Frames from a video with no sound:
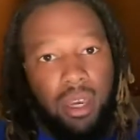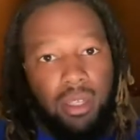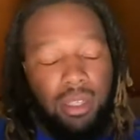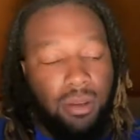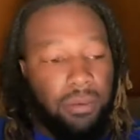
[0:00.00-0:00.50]

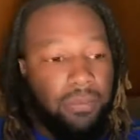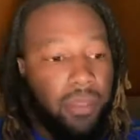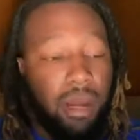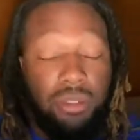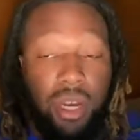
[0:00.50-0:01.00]
So I'm
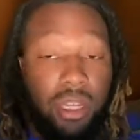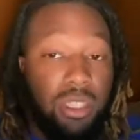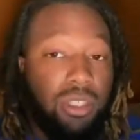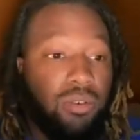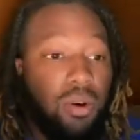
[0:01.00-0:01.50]
trying to just
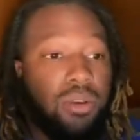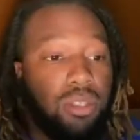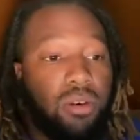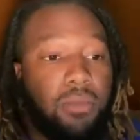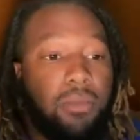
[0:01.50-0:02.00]
grow into
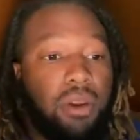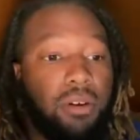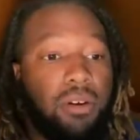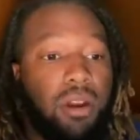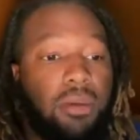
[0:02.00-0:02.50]

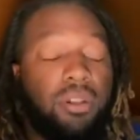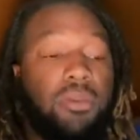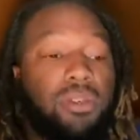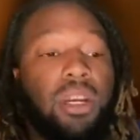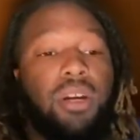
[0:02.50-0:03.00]
I'm
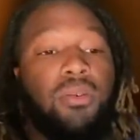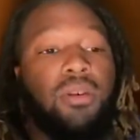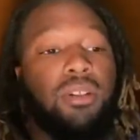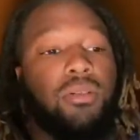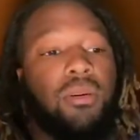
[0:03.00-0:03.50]
trying to grow
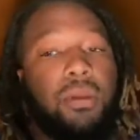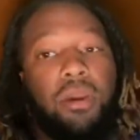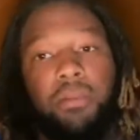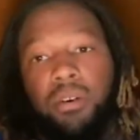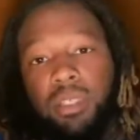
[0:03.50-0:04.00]
into a better
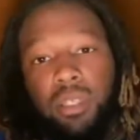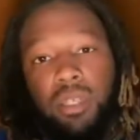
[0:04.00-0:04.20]
person.